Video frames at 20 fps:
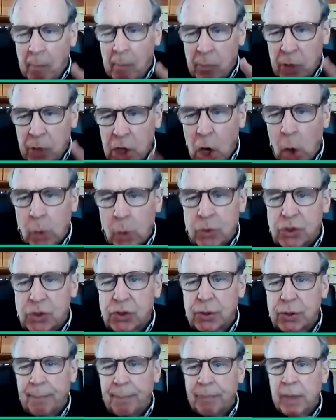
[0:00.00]

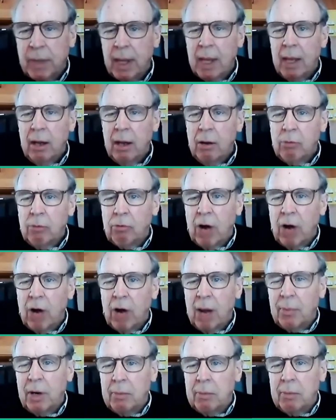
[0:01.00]
notes.
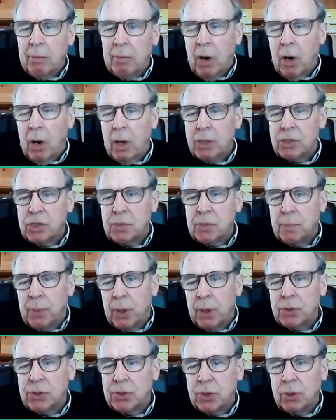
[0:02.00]
Robert Morris's
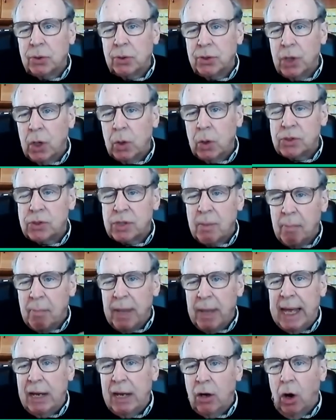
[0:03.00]
personal notes
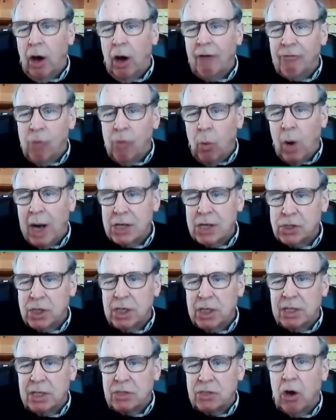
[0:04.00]
paid off
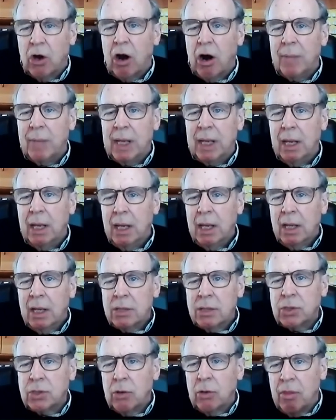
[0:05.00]
Washington's army
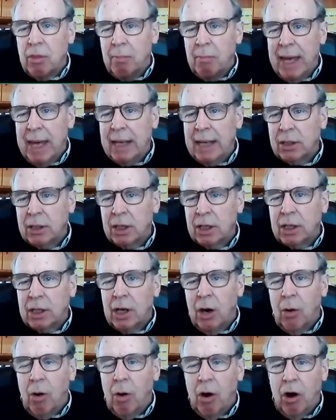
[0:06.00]
so the men could
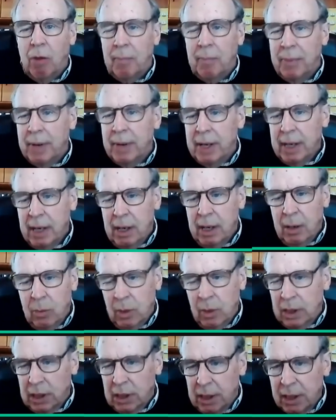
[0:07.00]
go home
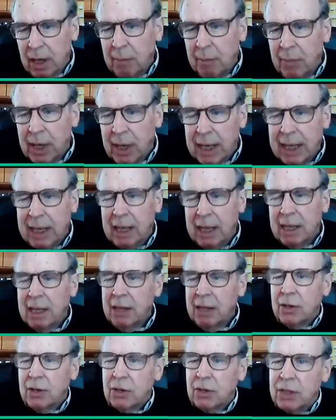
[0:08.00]
with little money
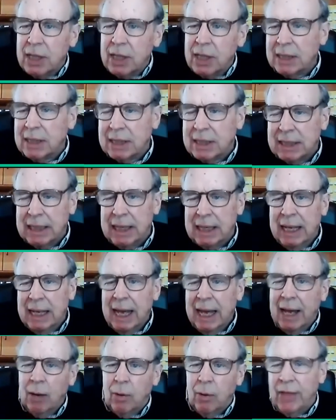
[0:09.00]
their dignity,
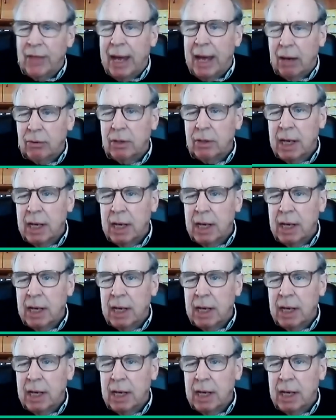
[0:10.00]
and without